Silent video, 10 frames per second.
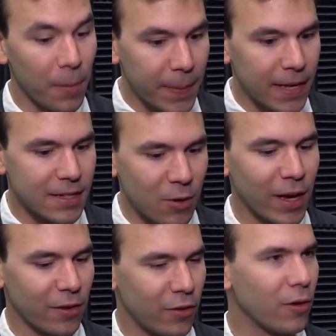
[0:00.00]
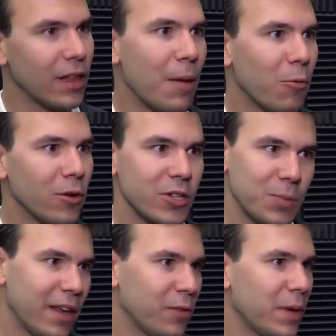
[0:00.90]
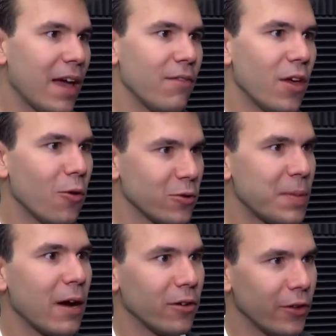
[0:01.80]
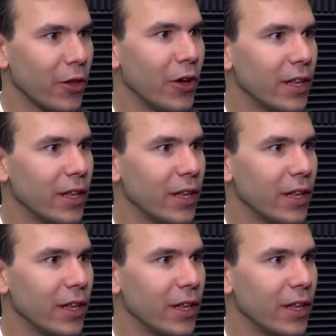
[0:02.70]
on PC, we can do a lot more just because we have the horsepower under the hood.